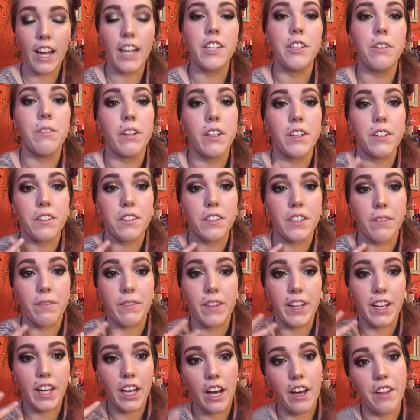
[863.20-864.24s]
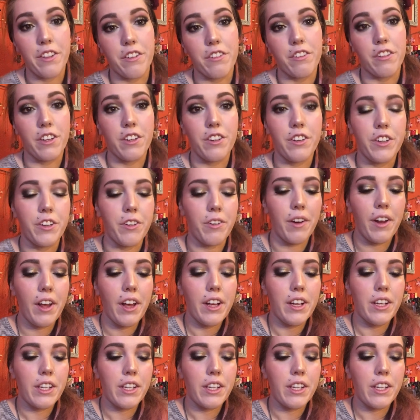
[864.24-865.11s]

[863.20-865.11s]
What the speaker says: I do want to do something other than nude.